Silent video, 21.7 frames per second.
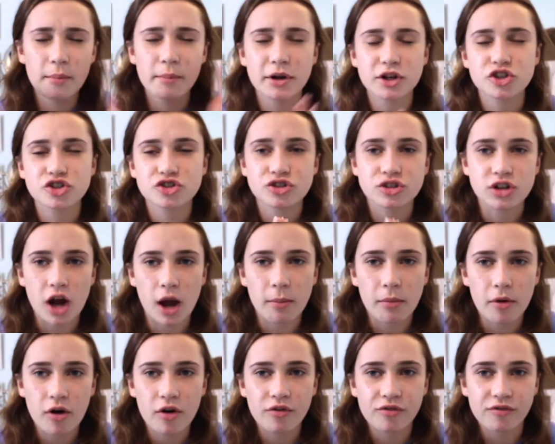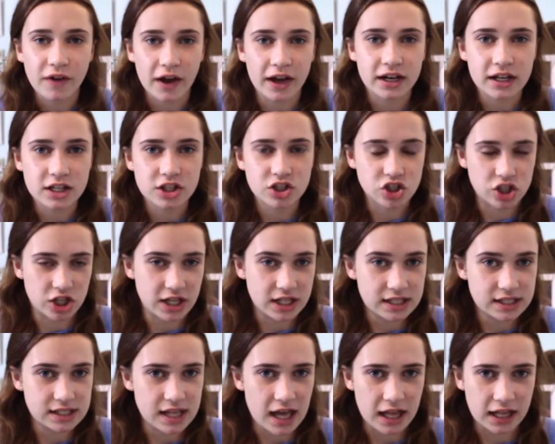much trouble finding
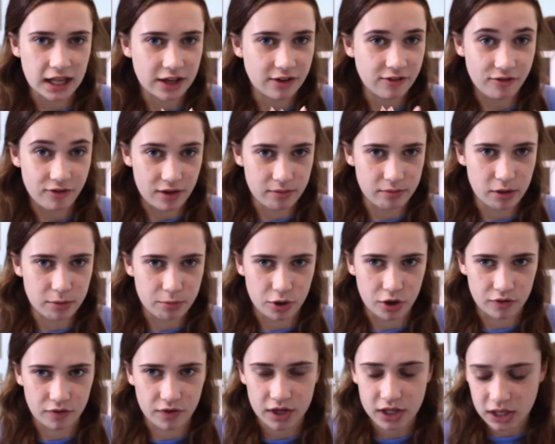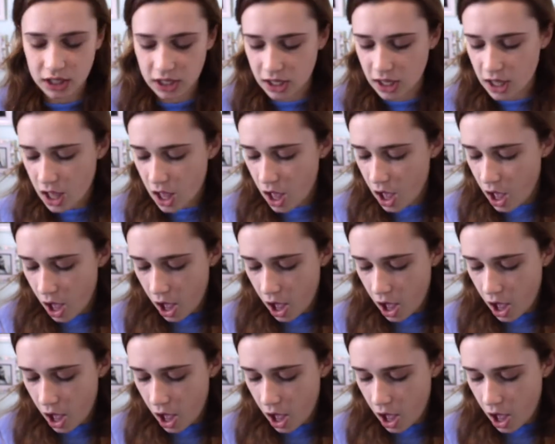jeans that like fit me perfectly.